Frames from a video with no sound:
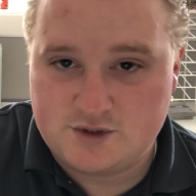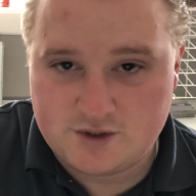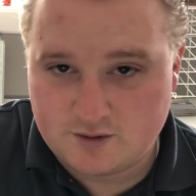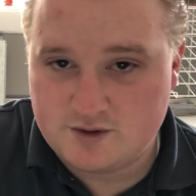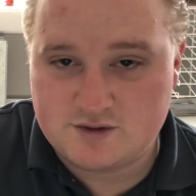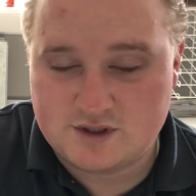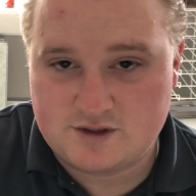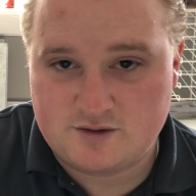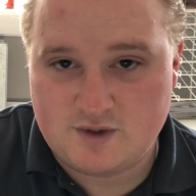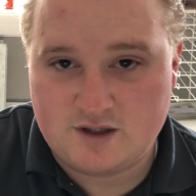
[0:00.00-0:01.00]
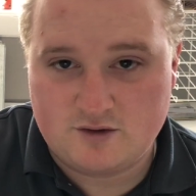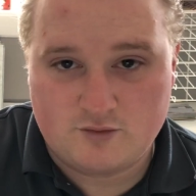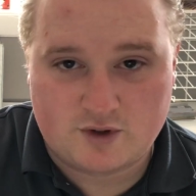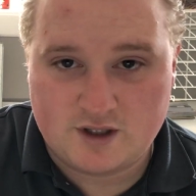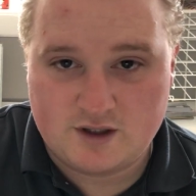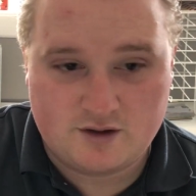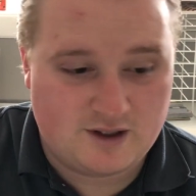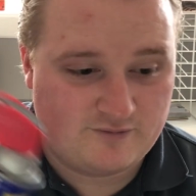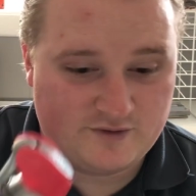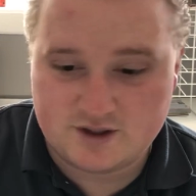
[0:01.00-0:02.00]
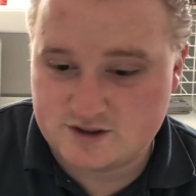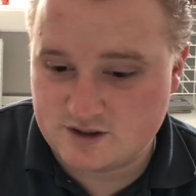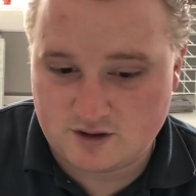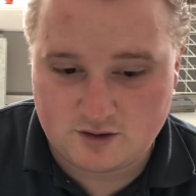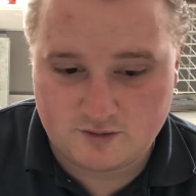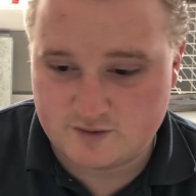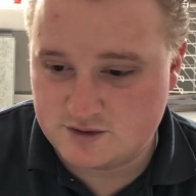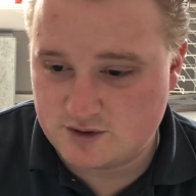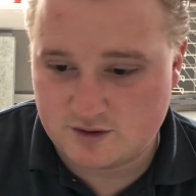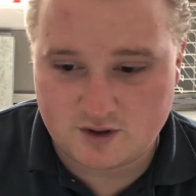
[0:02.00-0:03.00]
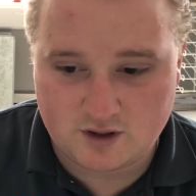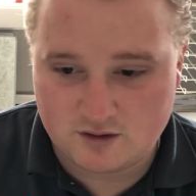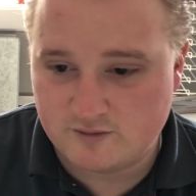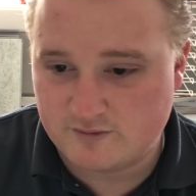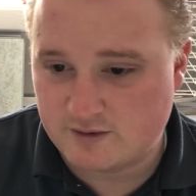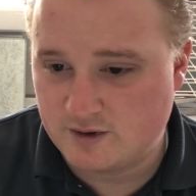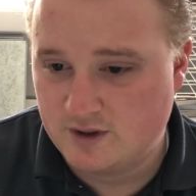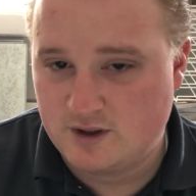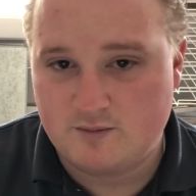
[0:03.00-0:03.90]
Don't use it as your main lubricant. You'll have dust all over, dirt all over.